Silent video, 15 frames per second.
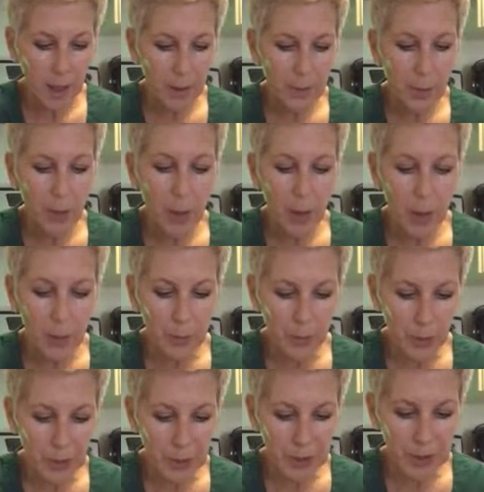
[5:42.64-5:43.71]
and palm
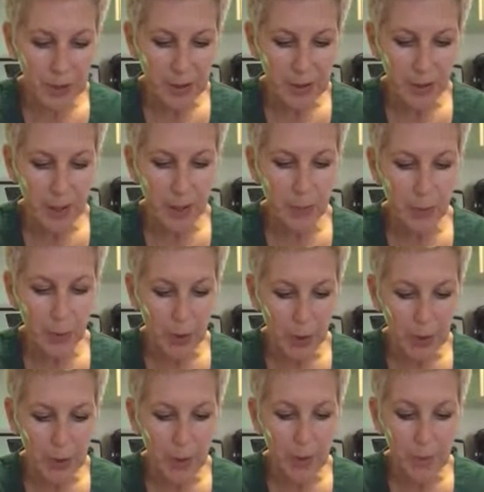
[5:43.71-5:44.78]
branches and
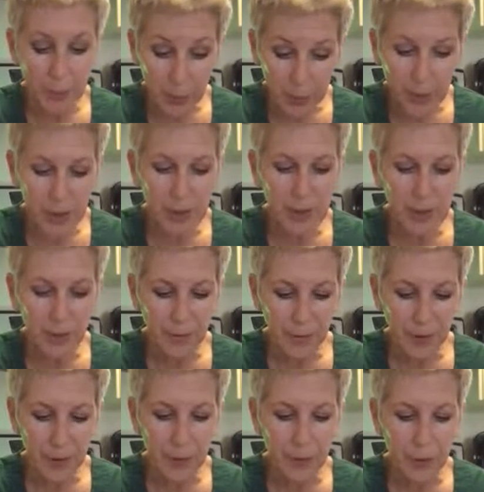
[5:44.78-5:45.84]
branches of
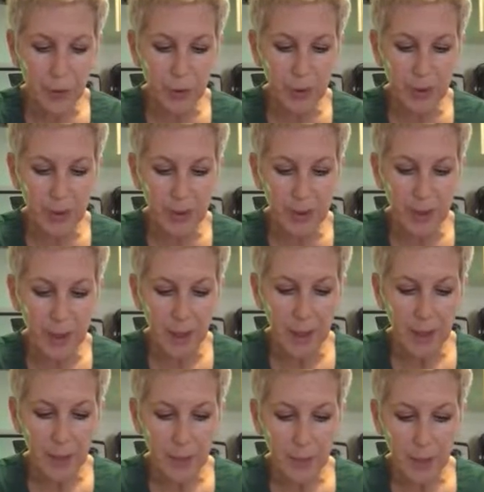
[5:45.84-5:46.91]
thick trees
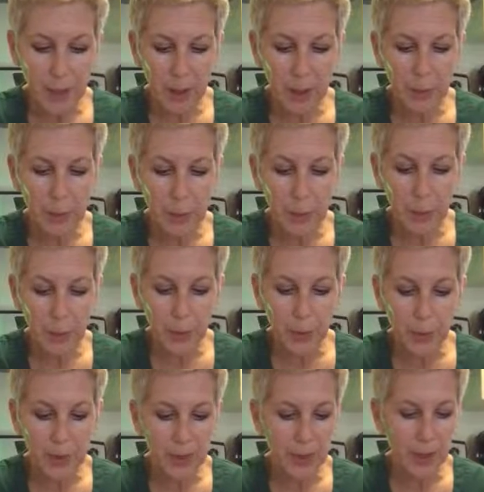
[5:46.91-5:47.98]
to make
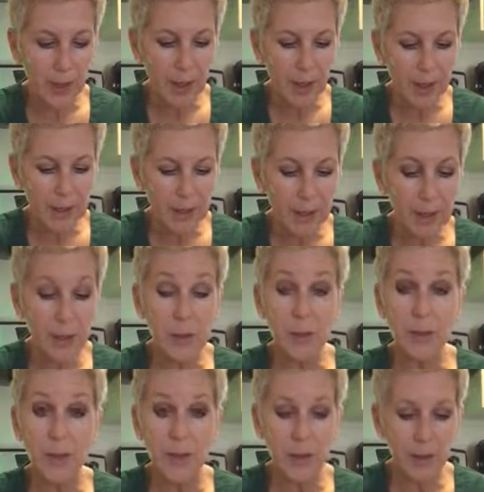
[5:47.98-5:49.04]
booths, as it is
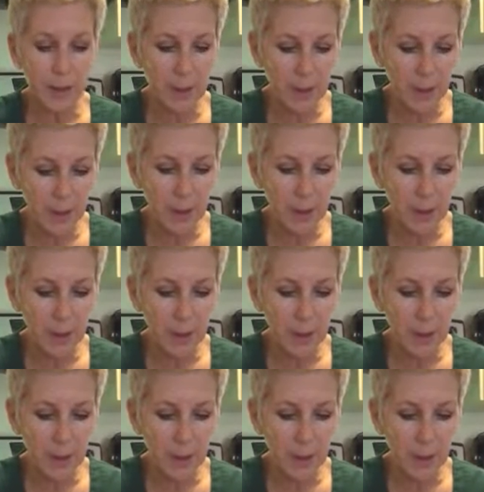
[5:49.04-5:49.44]
written.